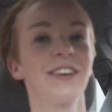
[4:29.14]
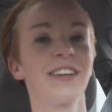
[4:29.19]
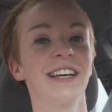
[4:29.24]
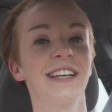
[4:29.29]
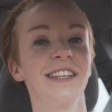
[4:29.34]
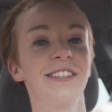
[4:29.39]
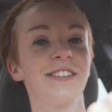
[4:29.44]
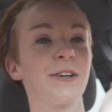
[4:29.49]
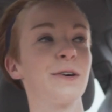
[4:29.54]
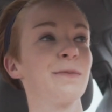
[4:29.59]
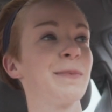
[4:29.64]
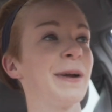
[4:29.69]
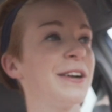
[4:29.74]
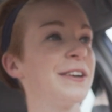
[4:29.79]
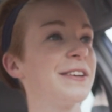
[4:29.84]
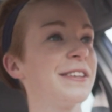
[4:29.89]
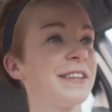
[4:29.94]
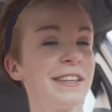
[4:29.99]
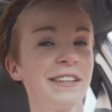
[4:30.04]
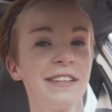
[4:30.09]
Okay, so
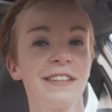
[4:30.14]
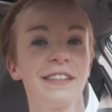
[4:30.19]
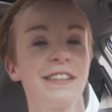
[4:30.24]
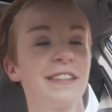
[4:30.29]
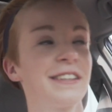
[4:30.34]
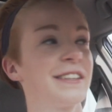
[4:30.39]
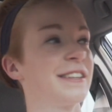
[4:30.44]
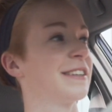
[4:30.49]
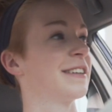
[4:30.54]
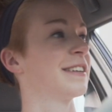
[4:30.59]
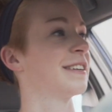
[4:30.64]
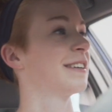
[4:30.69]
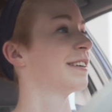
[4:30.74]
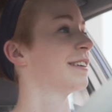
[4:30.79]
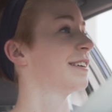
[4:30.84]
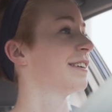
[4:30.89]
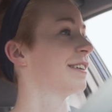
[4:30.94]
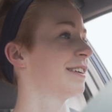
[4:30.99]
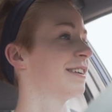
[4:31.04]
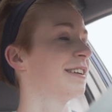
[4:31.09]
apparently
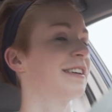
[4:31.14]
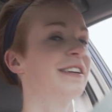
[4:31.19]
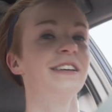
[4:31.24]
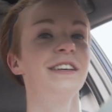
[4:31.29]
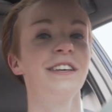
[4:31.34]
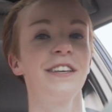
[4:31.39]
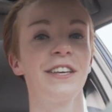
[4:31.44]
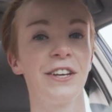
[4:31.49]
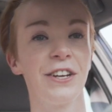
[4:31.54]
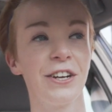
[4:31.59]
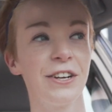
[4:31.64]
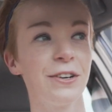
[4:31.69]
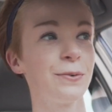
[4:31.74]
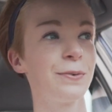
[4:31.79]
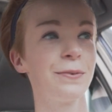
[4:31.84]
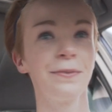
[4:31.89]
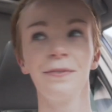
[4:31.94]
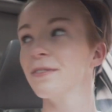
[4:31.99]
here